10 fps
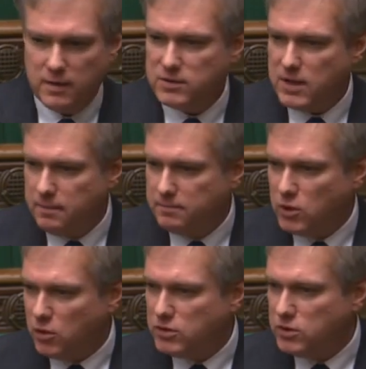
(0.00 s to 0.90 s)
some
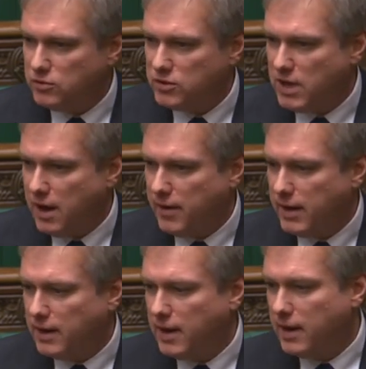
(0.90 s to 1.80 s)
doctors
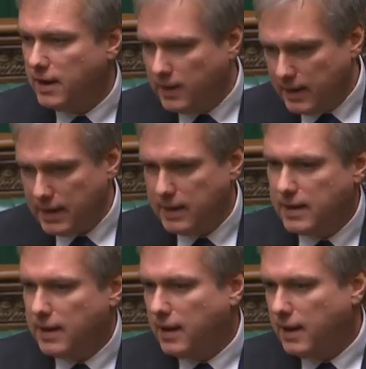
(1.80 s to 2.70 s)
retiring early,
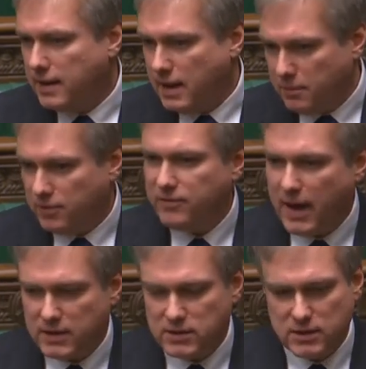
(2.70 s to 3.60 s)
a number of
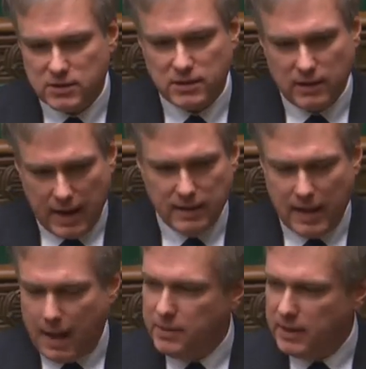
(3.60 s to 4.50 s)
factors like
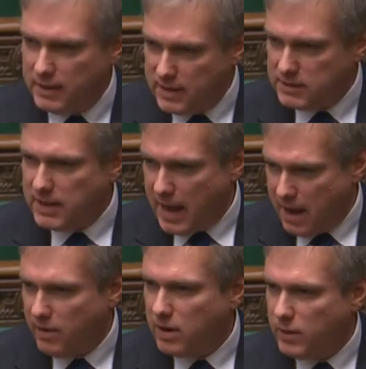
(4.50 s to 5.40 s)
that. But it is an
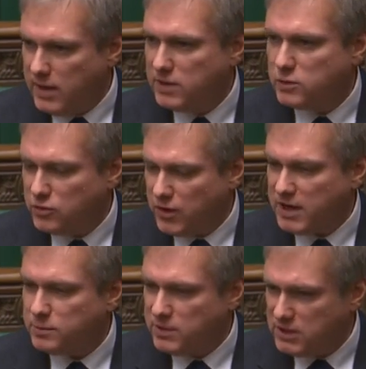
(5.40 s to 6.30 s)
area we need to
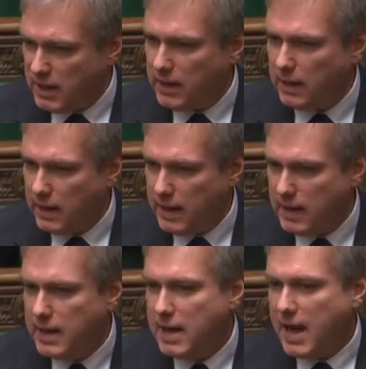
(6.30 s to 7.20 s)
address, particularly
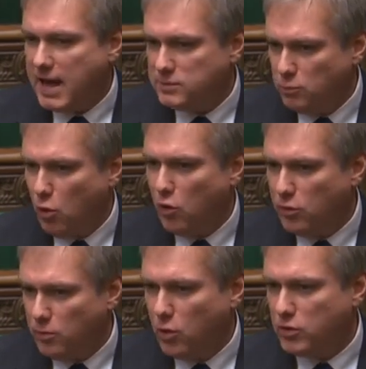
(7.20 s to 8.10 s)
as more
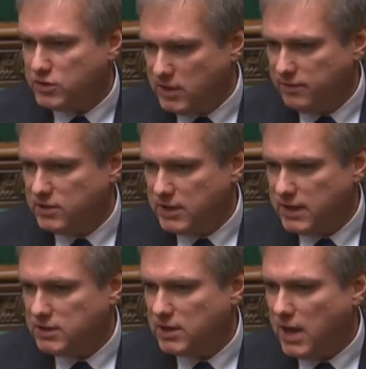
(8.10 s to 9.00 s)
and more
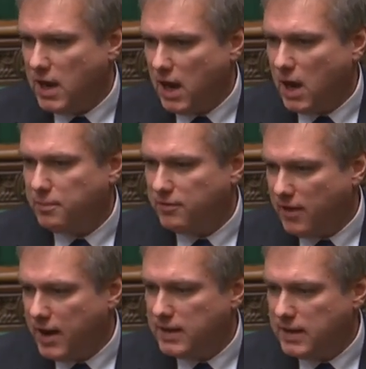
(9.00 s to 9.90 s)
services are
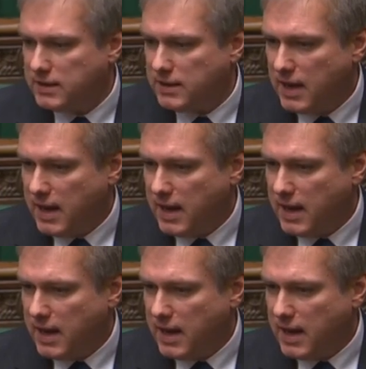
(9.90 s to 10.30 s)
provided